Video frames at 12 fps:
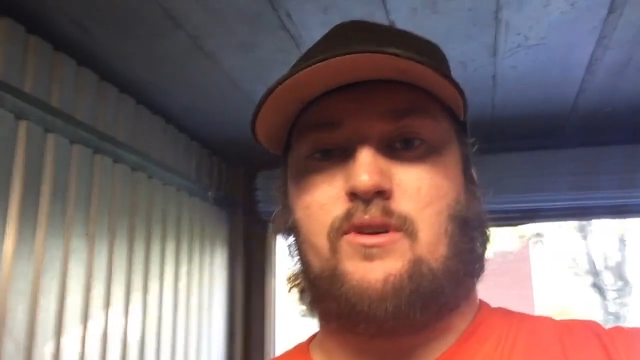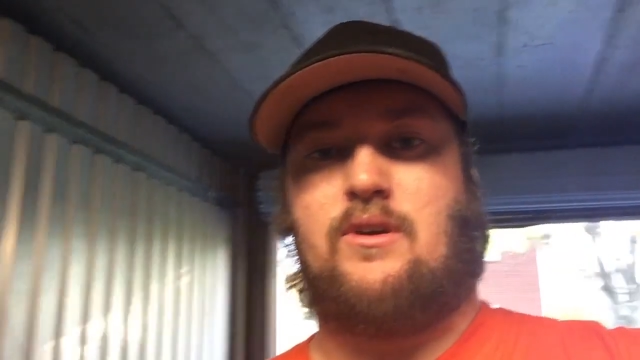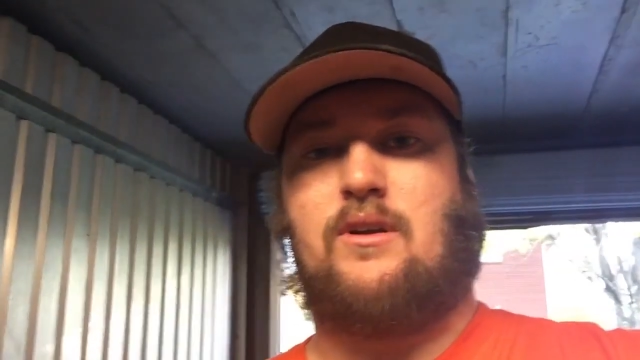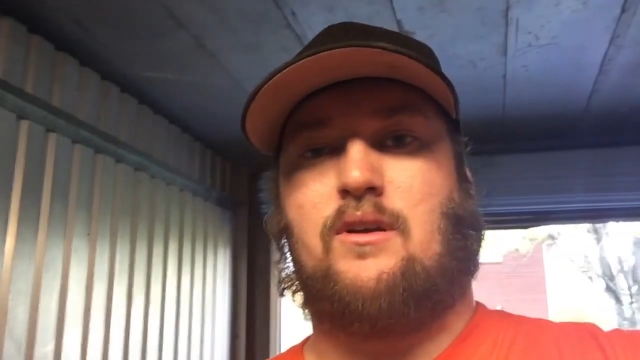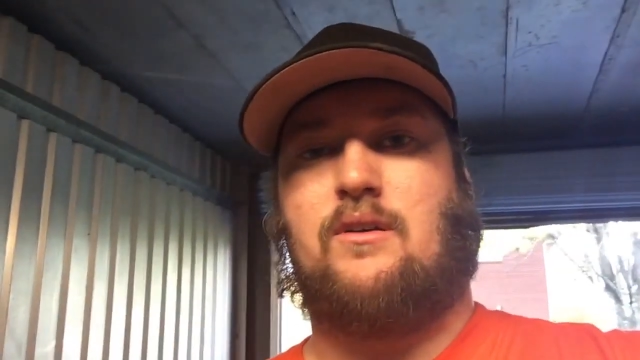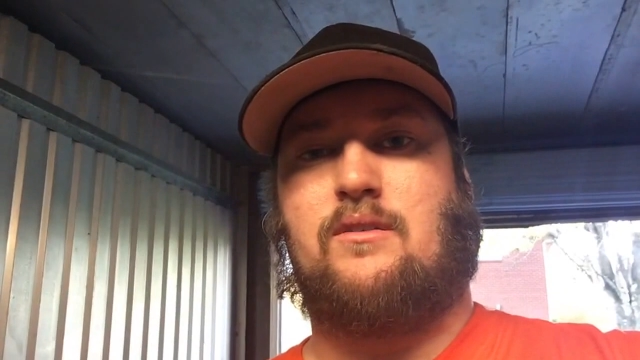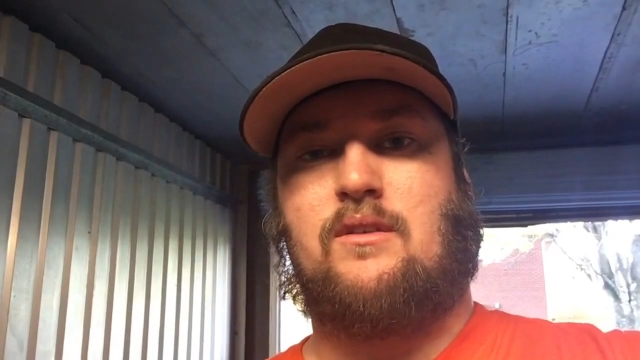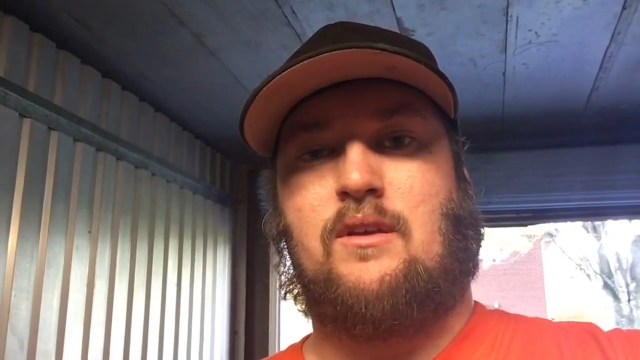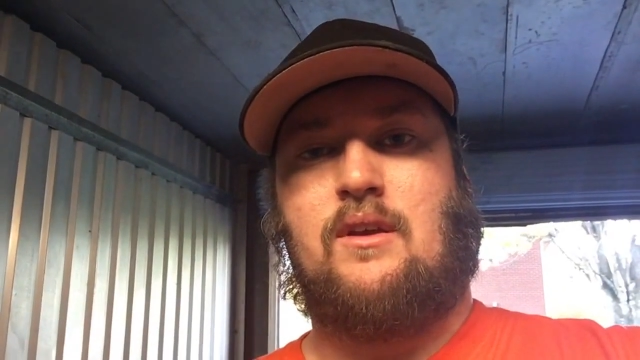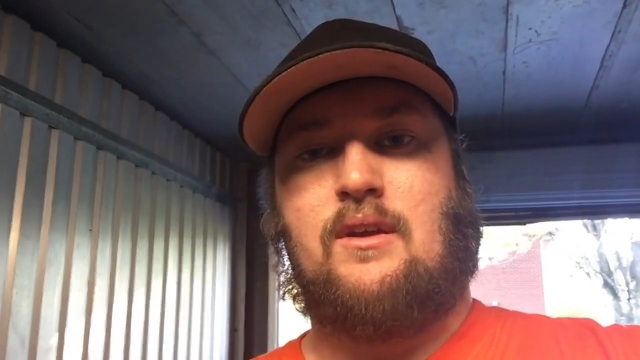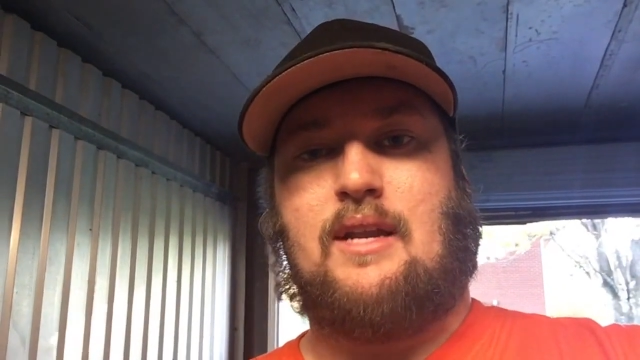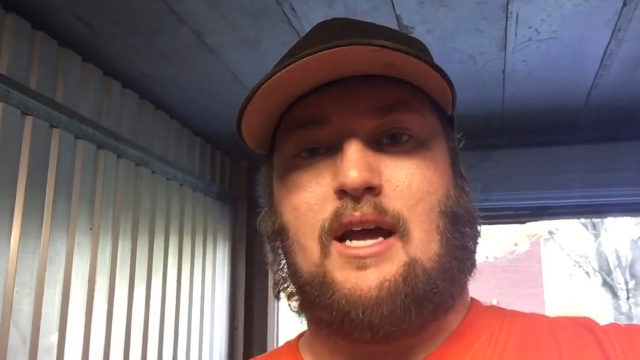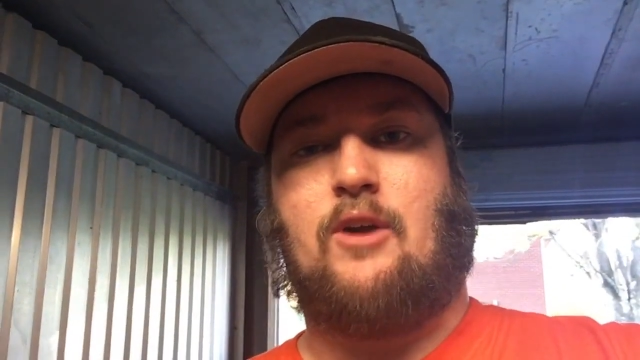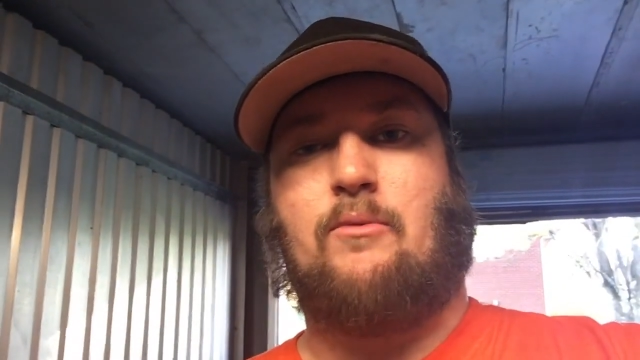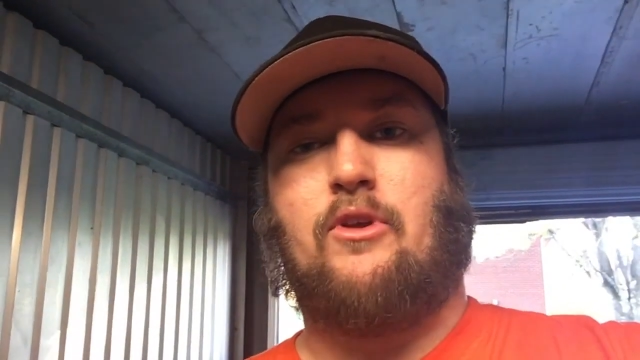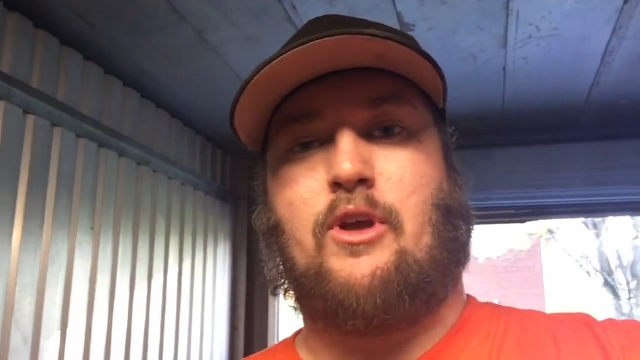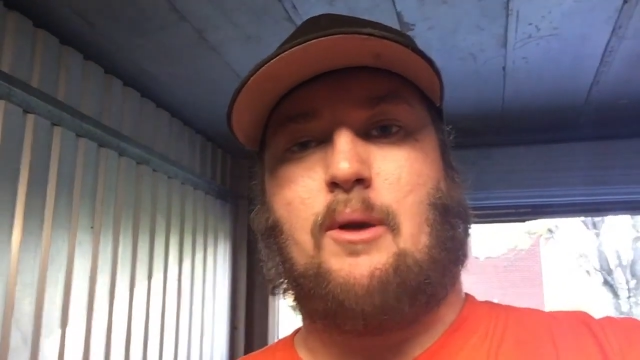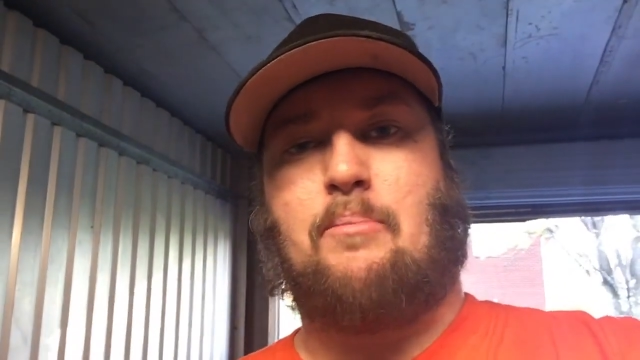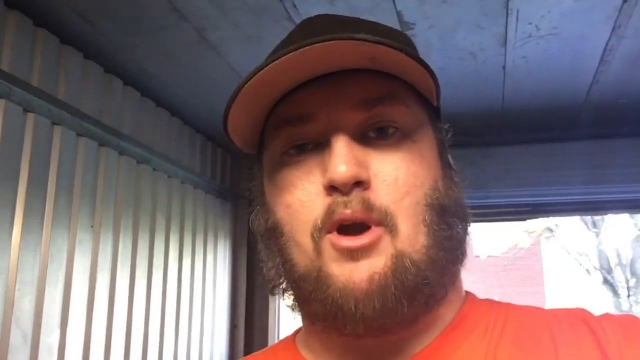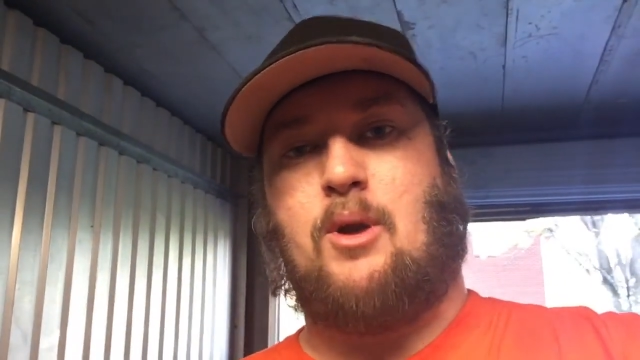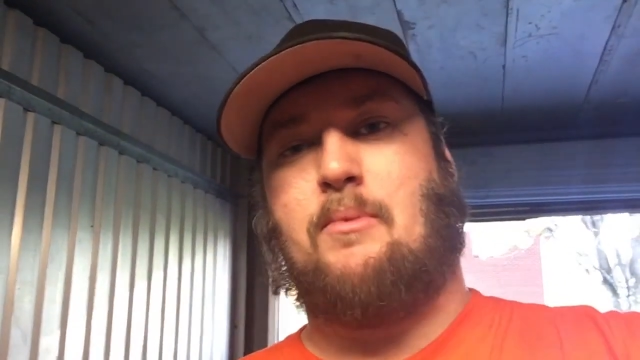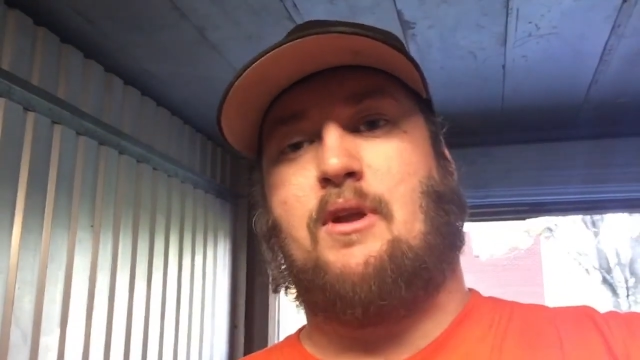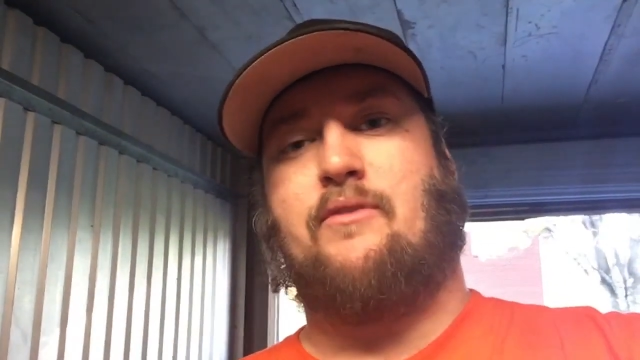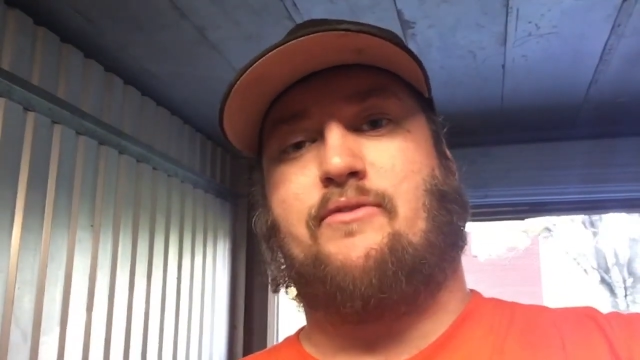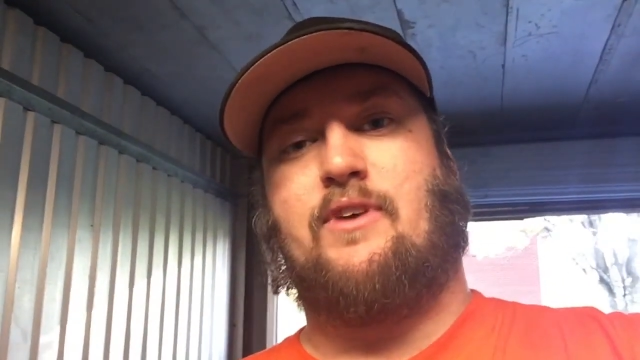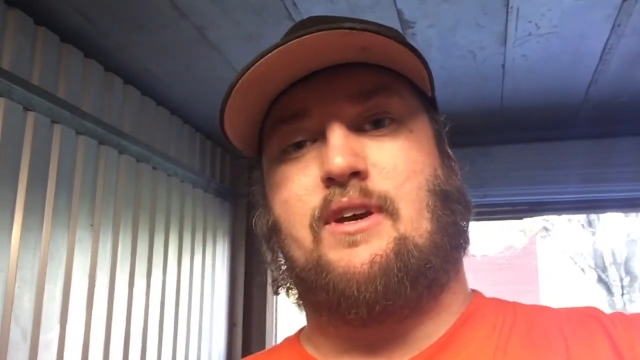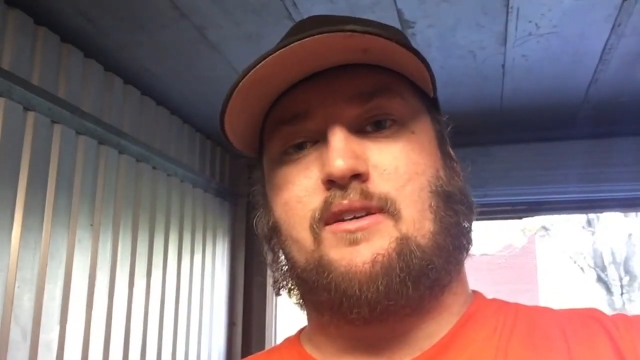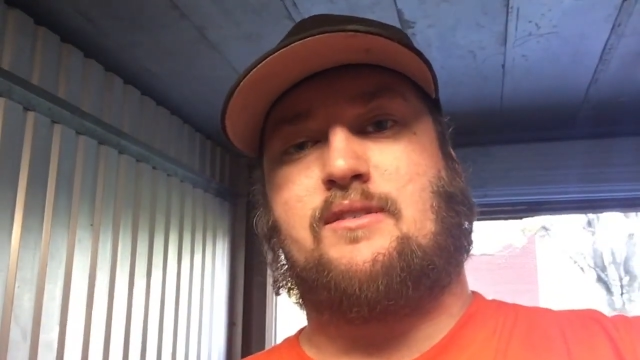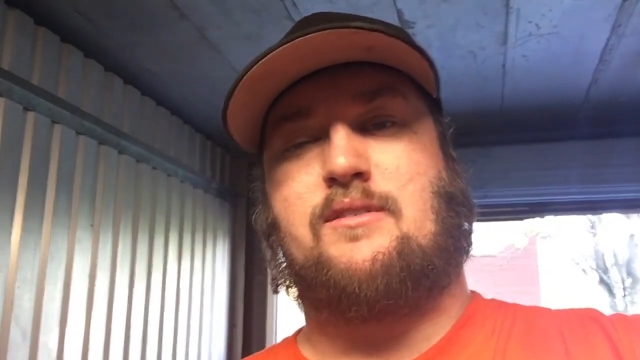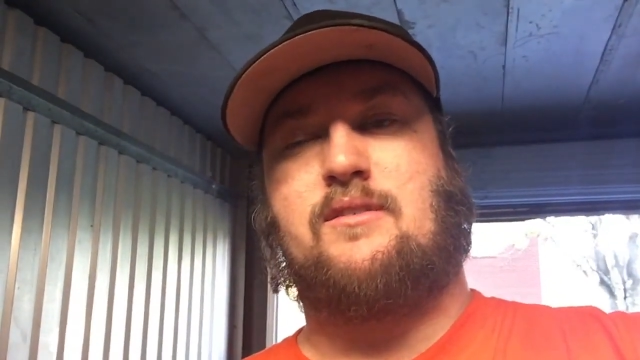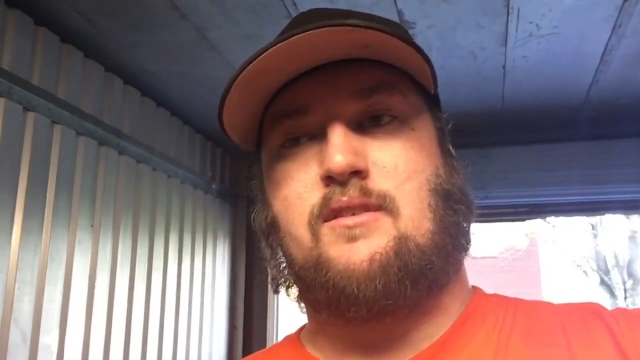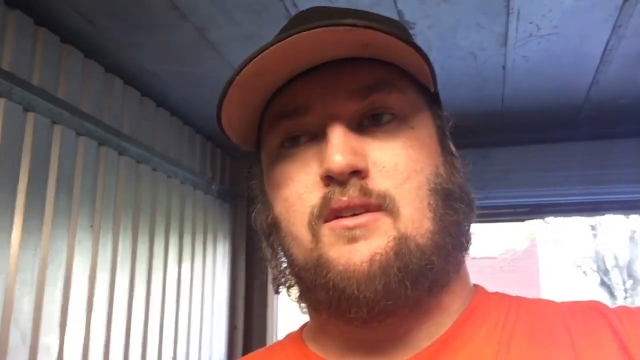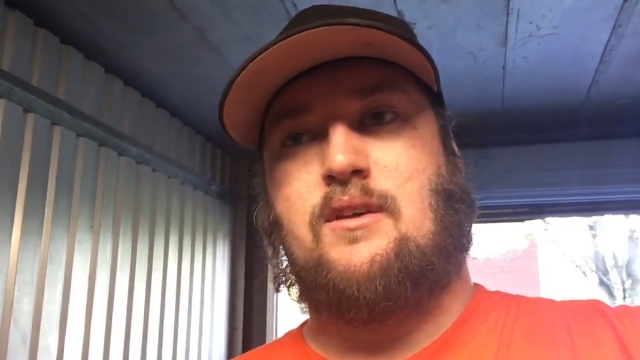are not really a permanent fix,